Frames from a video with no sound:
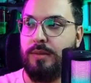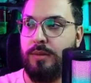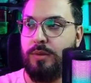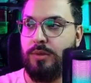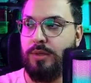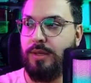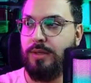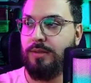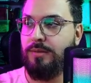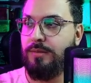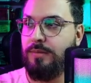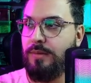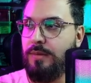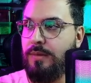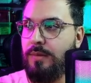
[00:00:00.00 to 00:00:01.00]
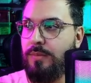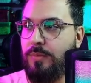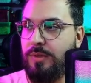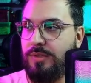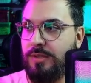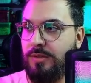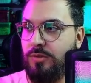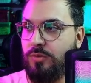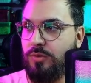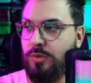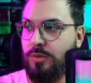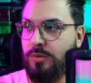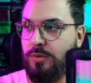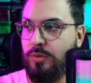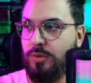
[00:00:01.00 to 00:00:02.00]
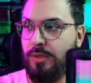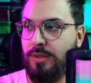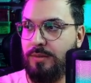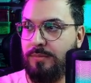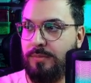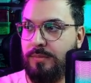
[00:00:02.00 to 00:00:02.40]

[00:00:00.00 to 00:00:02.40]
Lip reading: Okay. We said Google. Okay.